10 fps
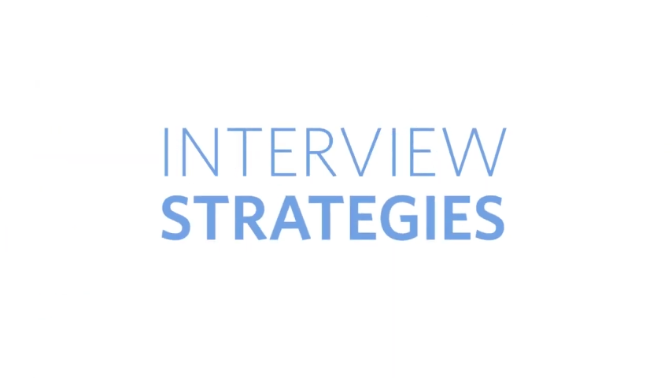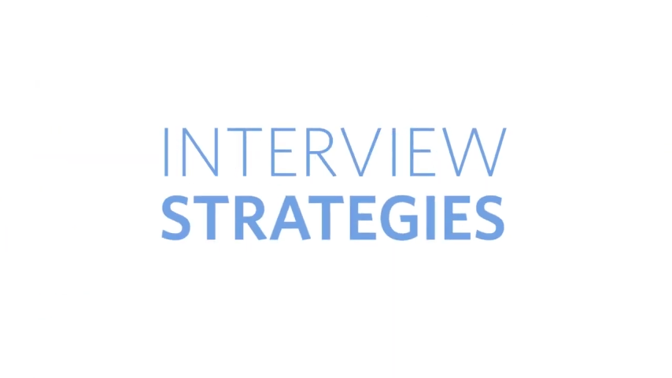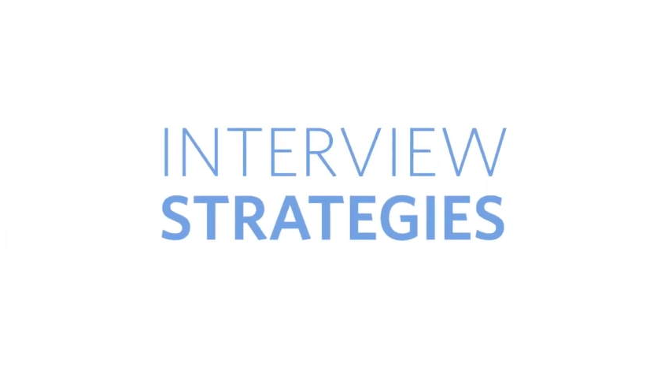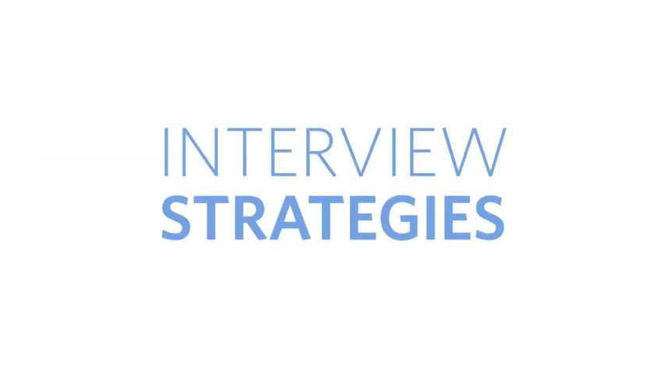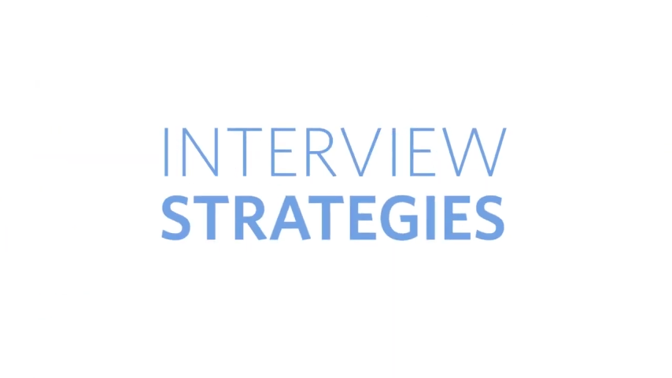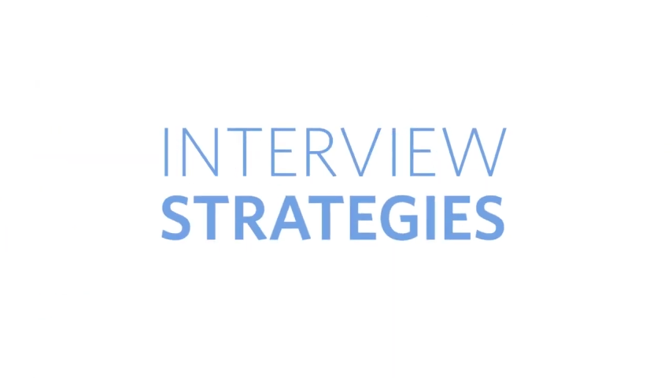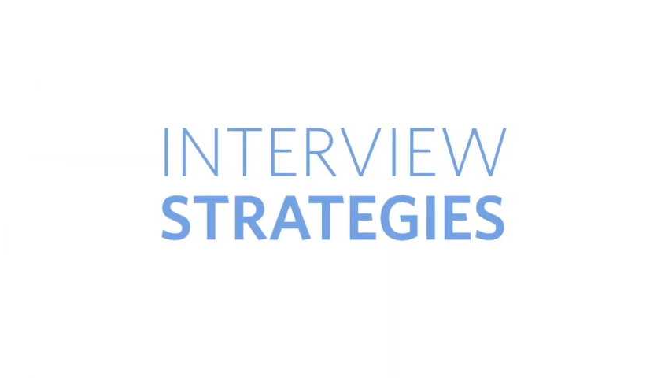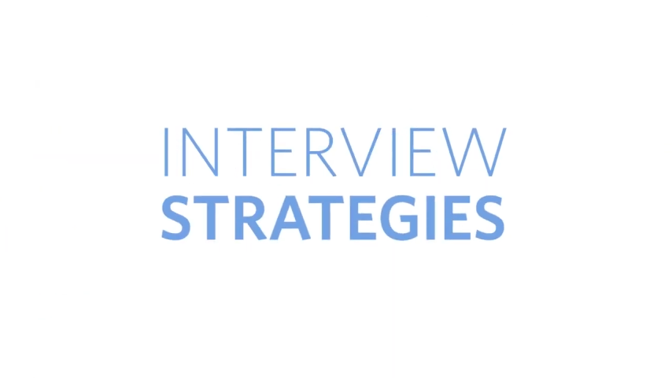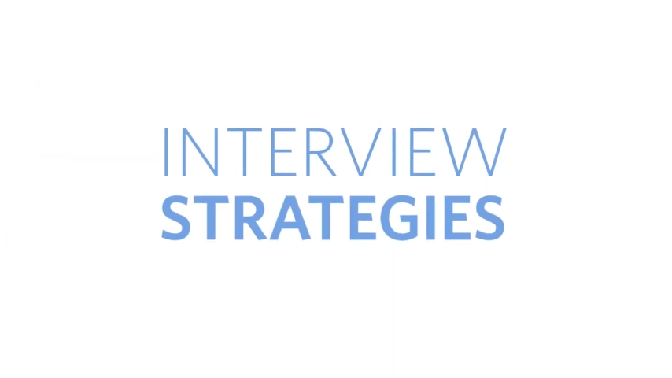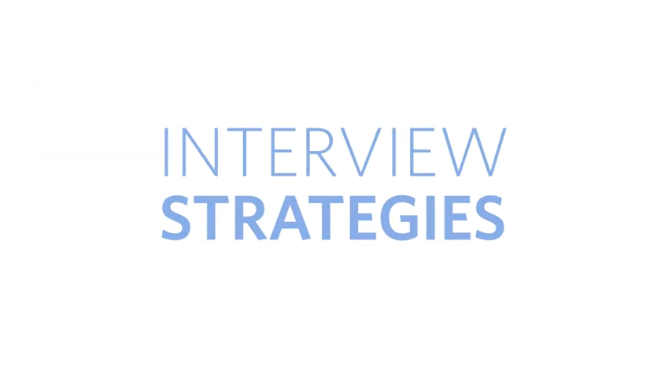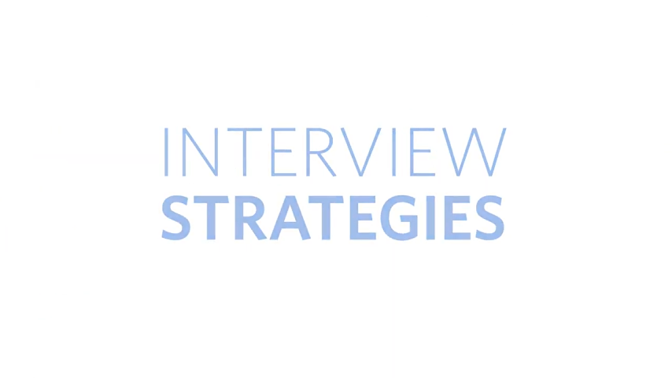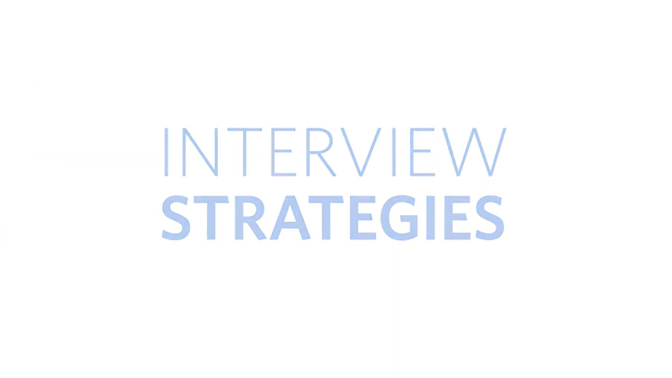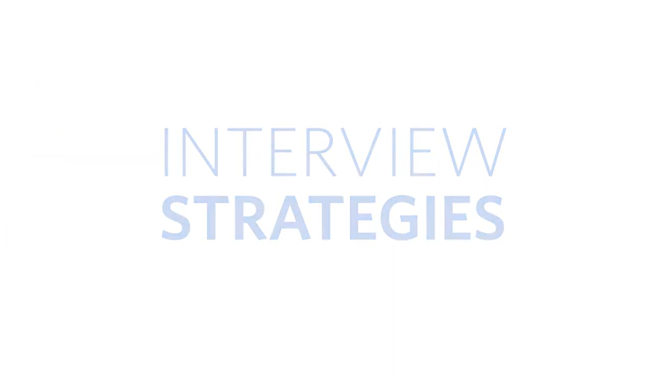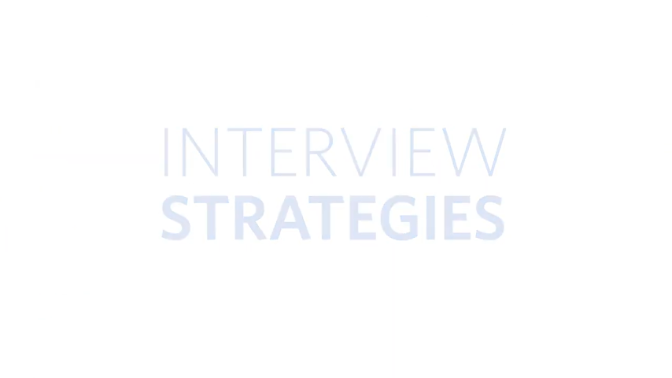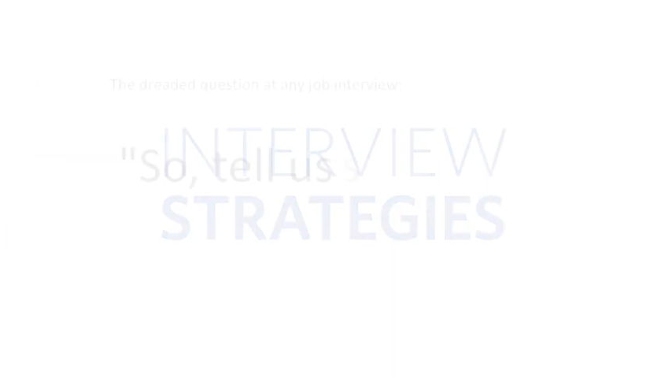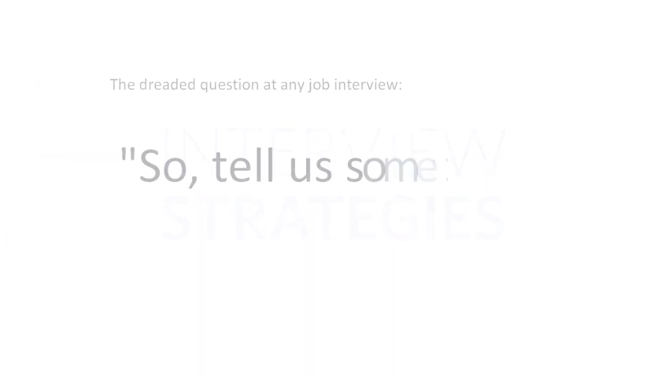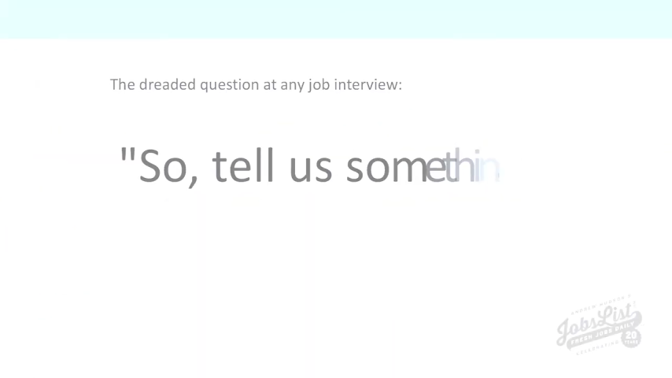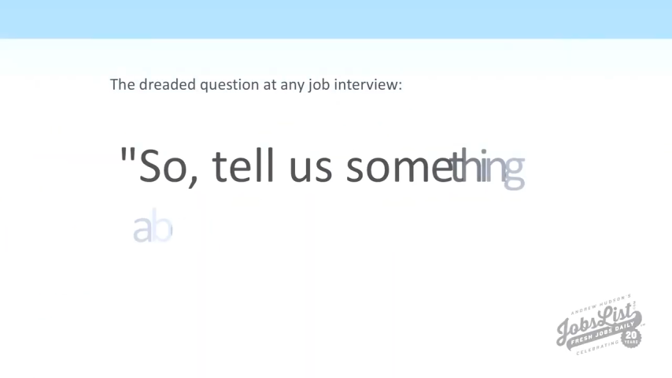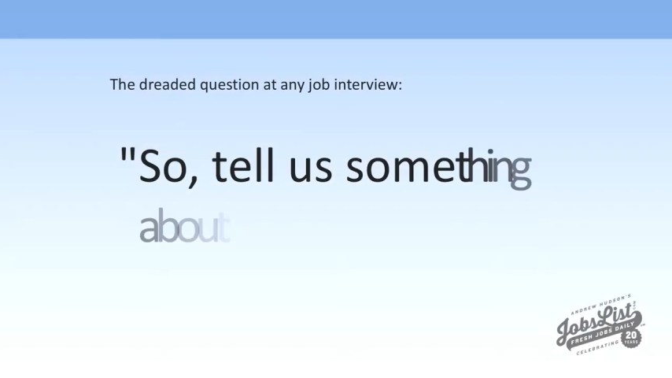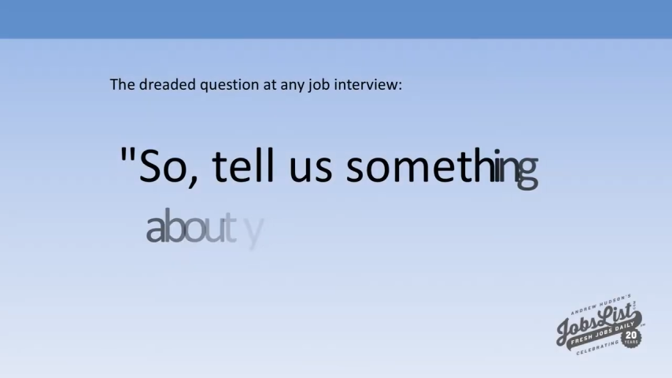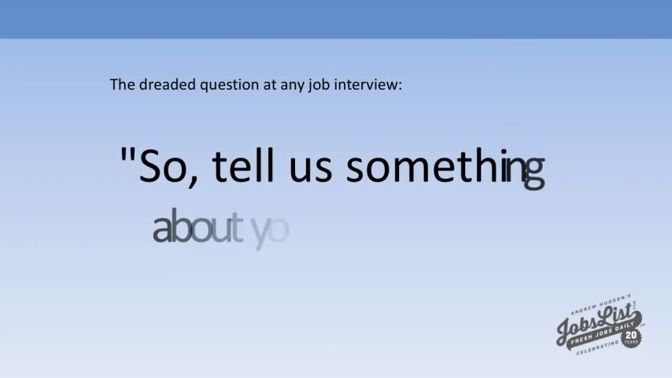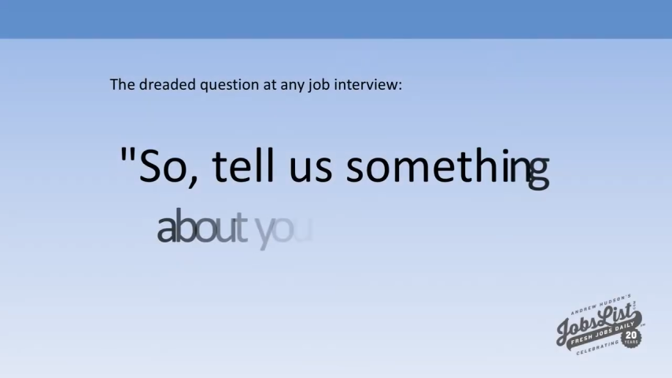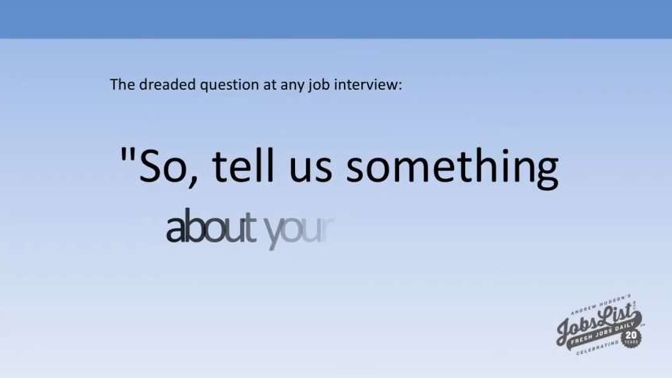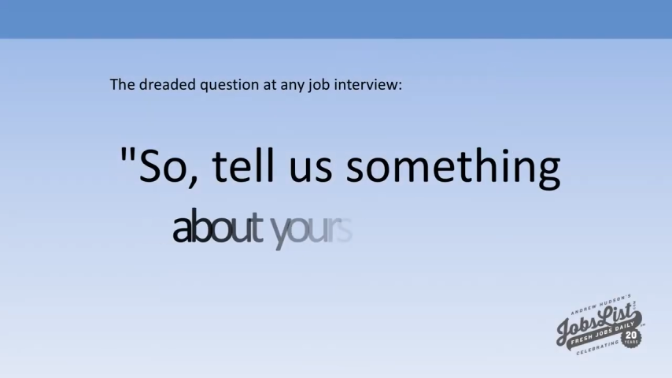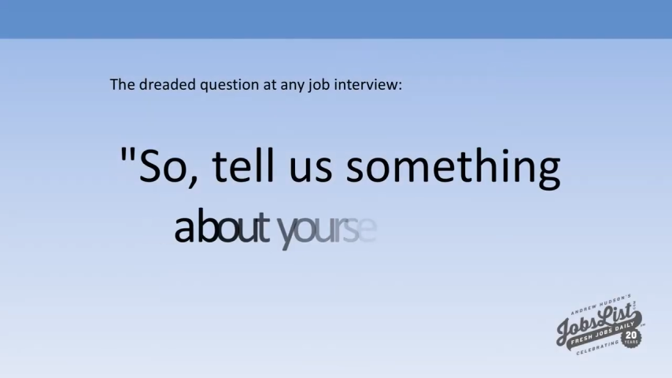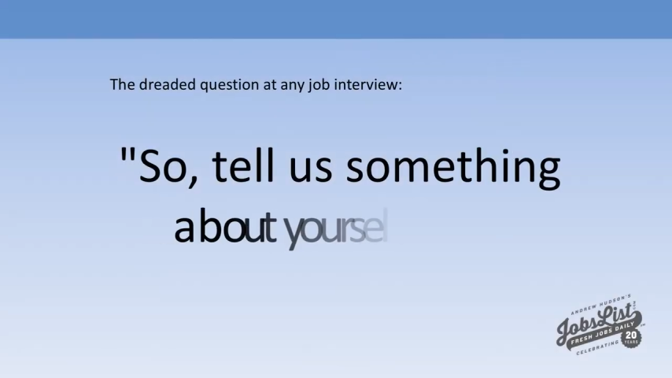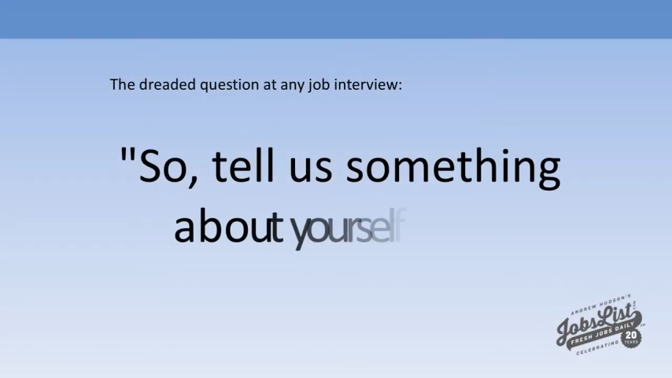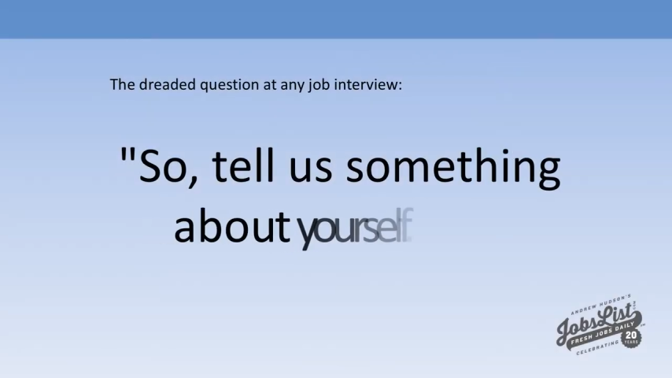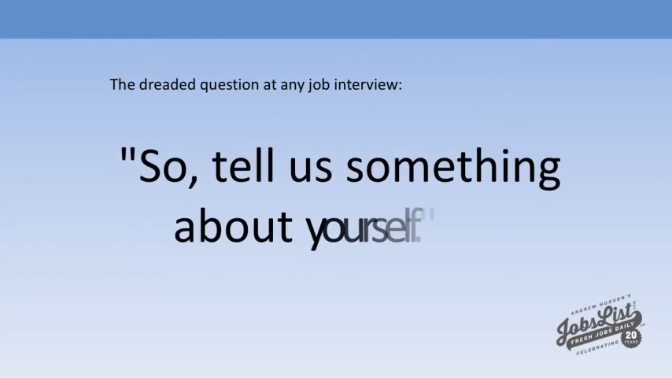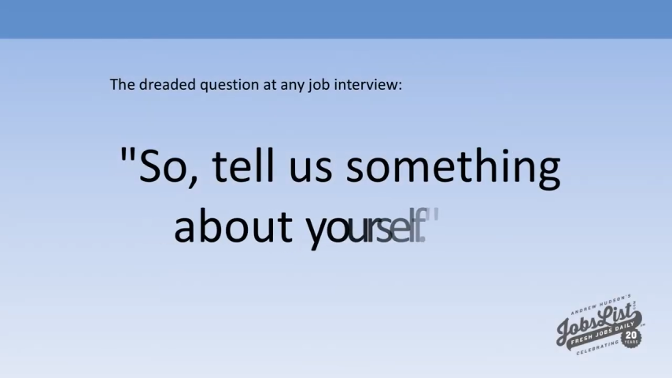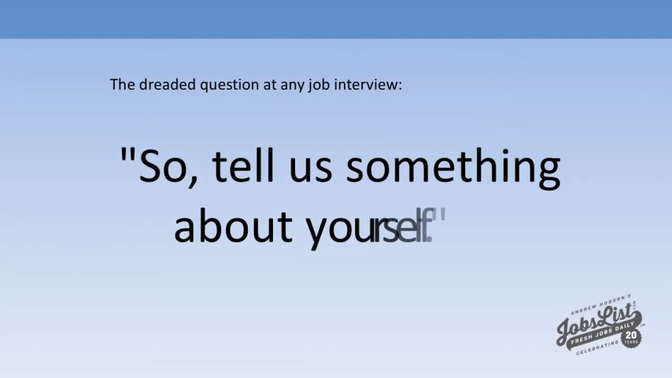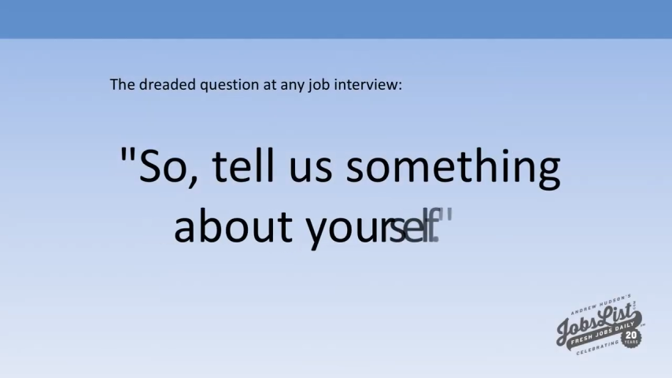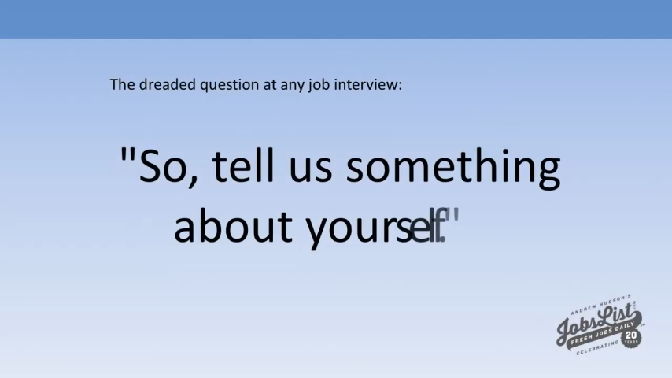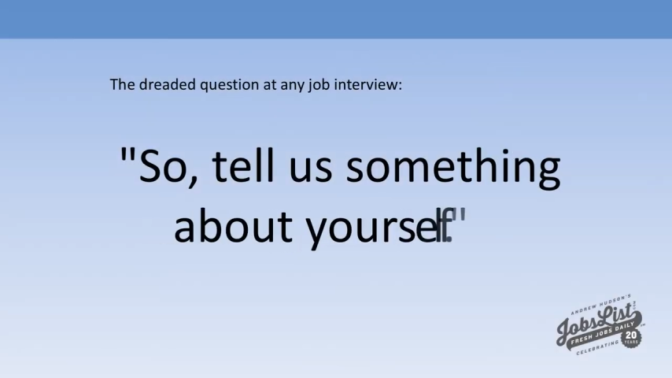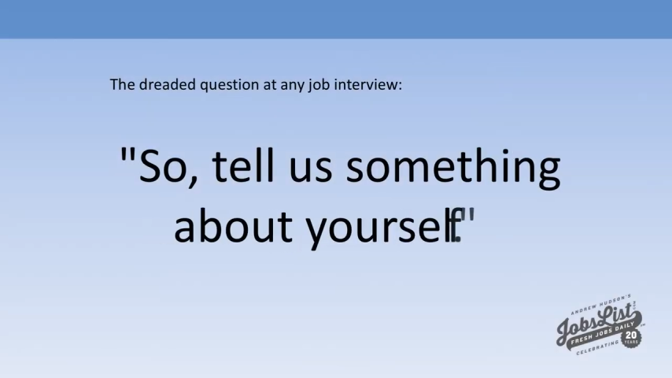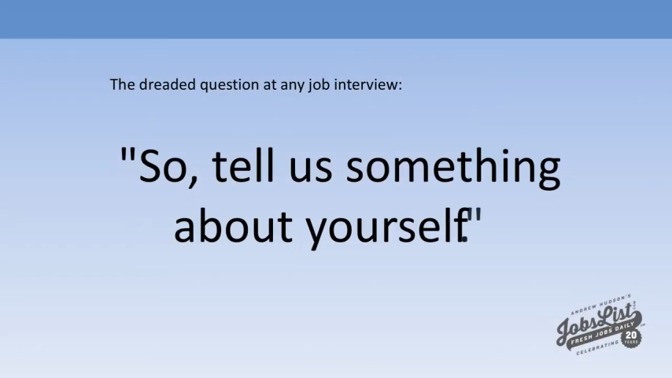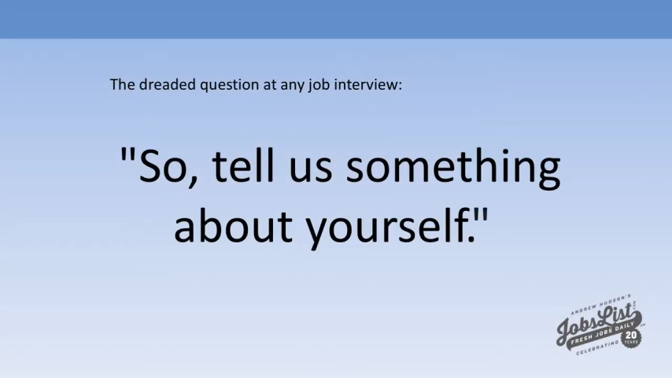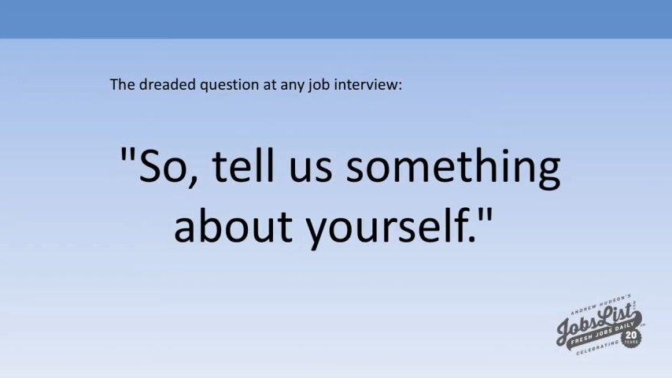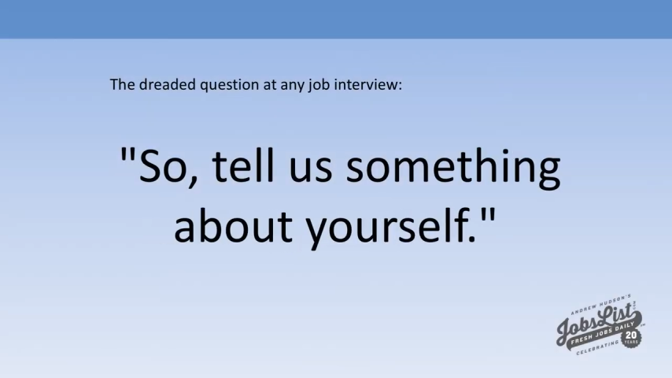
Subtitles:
[unreadable: no face in view]